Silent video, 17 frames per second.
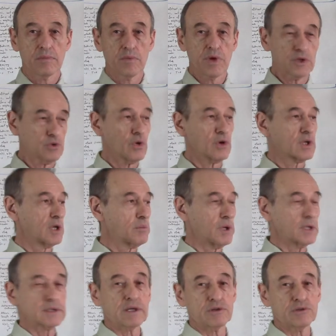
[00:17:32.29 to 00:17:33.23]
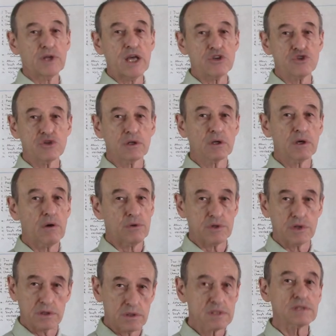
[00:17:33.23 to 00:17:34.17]
We are talking about Cartesian
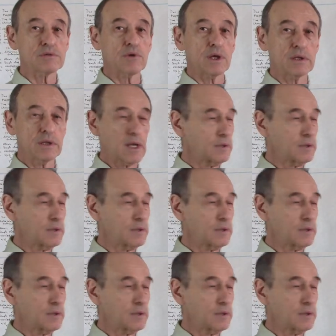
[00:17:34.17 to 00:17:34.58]
coordinates right